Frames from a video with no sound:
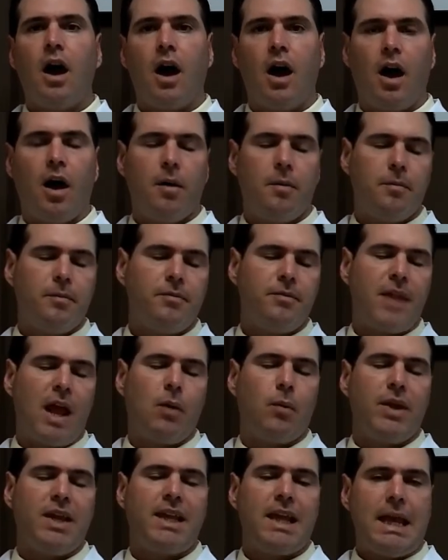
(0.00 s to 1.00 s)

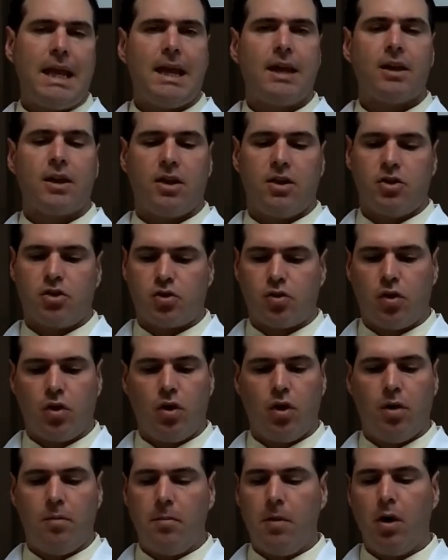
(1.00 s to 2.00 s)
Now, we can't
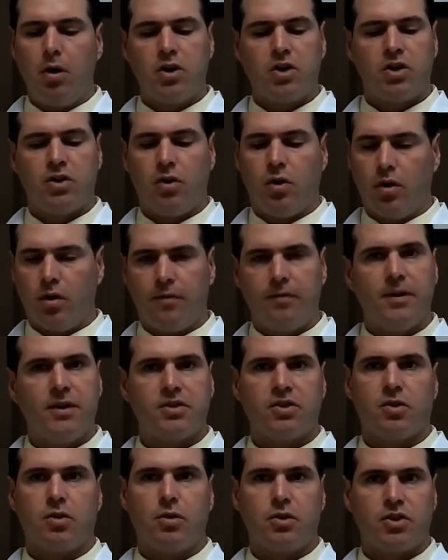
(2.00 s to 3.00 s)
control emotional or
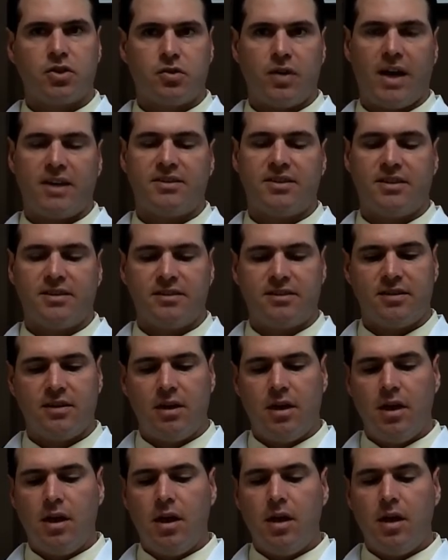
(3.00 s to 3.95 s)
physical stresses,